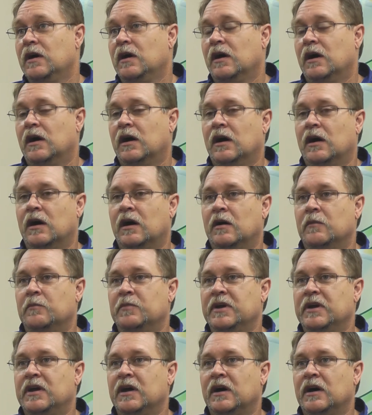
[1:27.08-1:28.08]
uh,
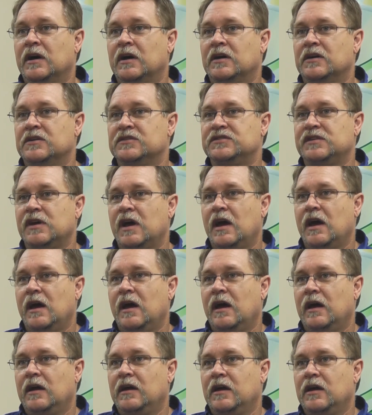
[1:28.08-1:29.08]
because
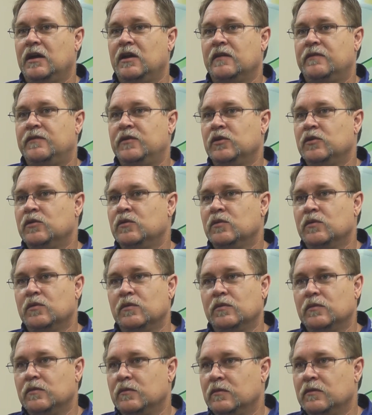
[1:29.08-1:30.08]
you know, if
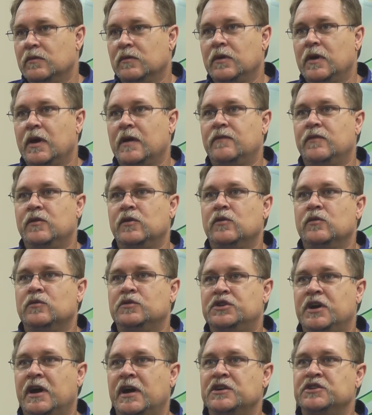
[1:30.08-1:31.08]
you if you
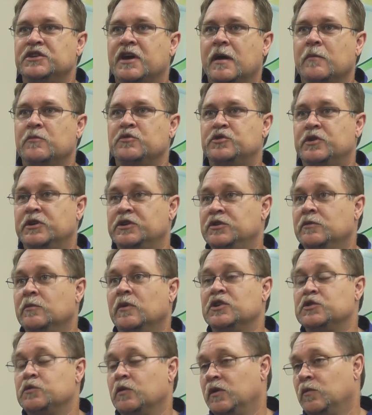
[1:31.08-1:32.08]
change the chemistry too
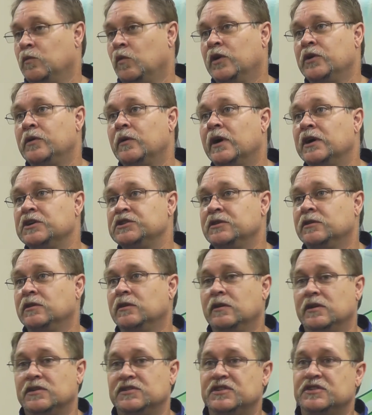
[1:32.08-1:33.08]
much in one
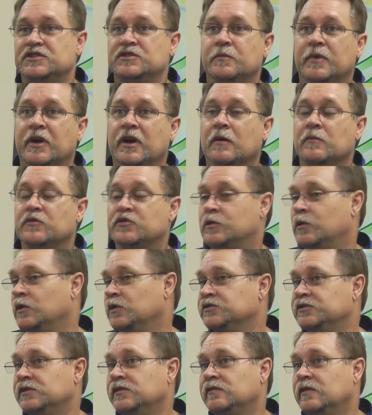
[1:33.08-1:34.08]
direction, the system becomes
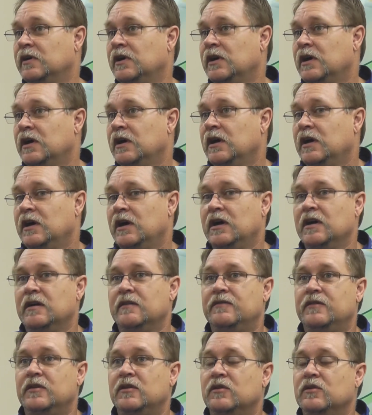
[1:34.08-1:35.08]
corrosive.
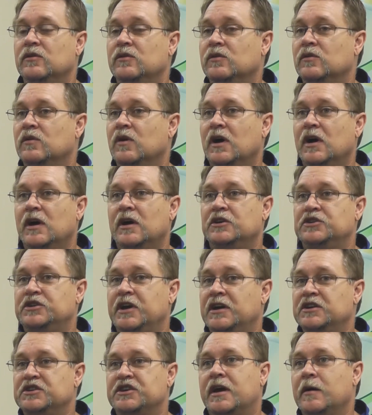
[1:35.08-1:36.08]
If you
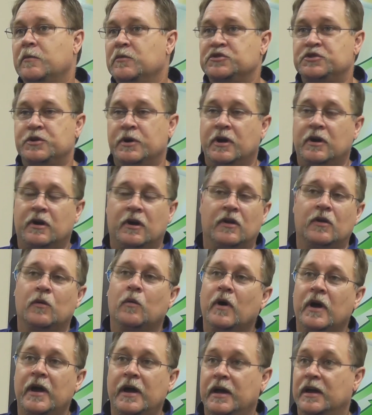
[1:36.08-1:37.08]
change the chemistry another
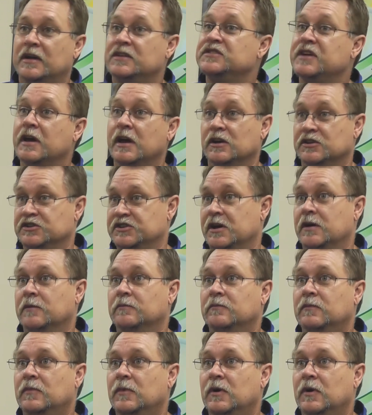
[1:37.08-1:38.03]
way, it scales up.